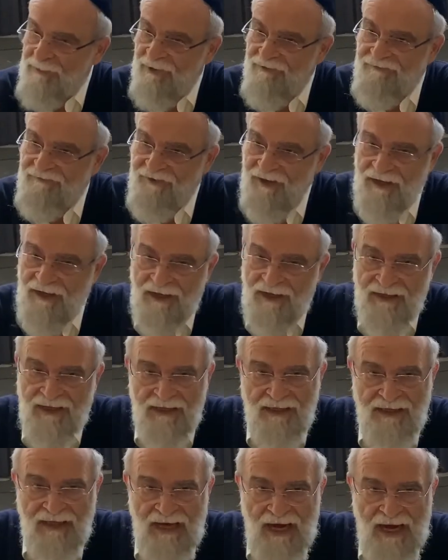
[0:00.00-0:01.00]
of feeling
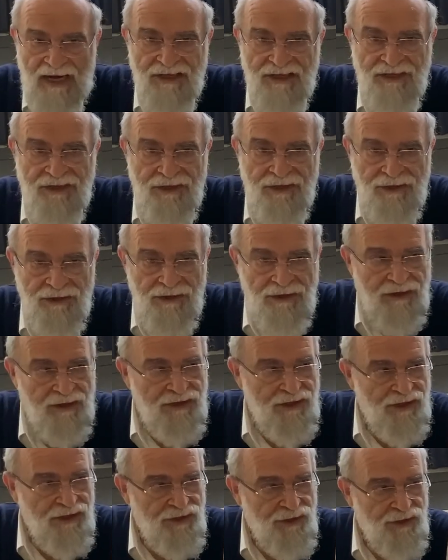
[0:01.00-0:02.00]
that God's
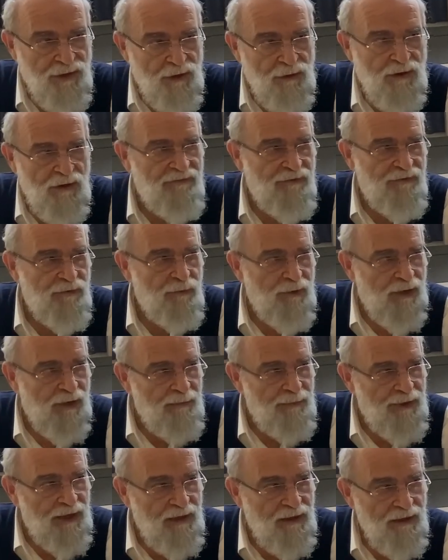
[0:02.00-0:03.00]
goodness is so
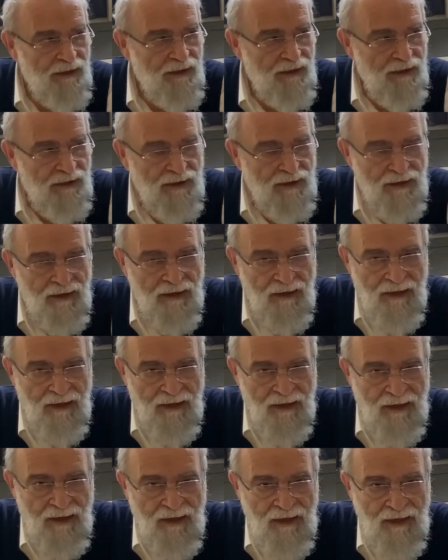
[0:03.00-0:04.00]
overwhelming,
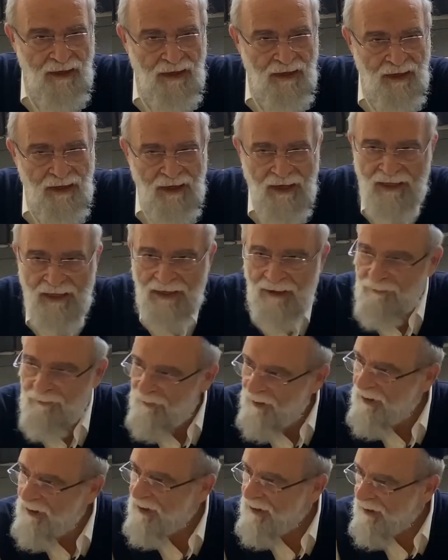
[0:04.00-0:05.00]
and I'm
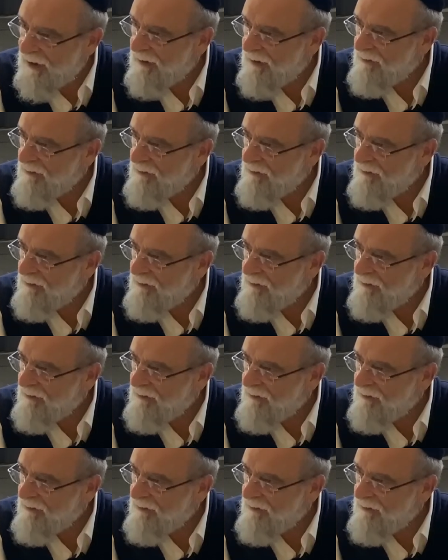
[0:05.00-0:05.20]
really not